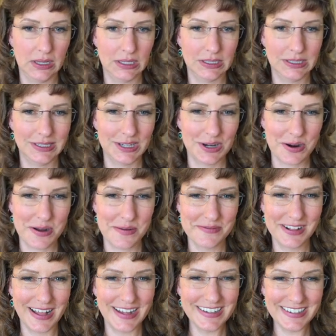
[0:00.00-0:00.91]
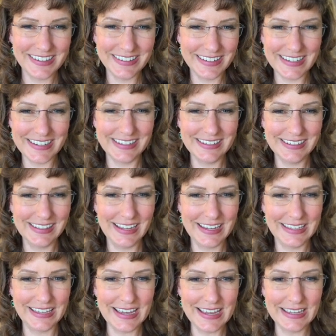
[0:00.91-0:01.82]
So I'm glad you guys are
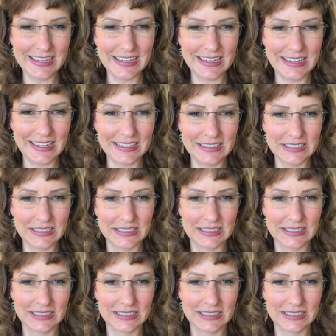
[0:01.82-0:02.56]
liking it.